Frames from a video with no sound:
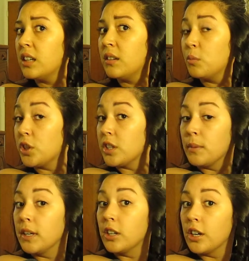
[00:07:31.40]
which is
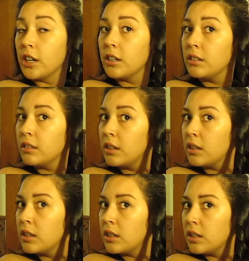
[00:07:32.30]
my daughter,
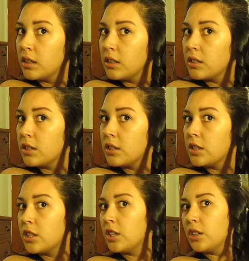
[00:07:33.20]

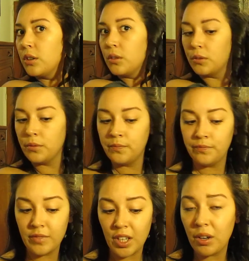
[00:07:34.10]
to
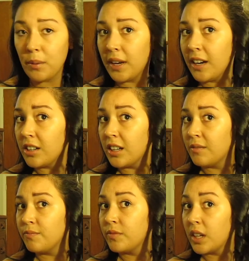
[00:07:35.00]
go get my hair
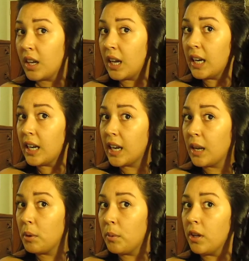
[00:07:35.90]
done, and I can't
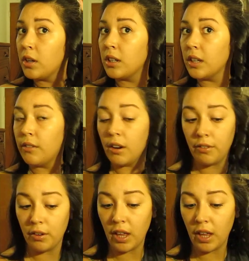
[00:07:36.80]
be bothered to leave her for.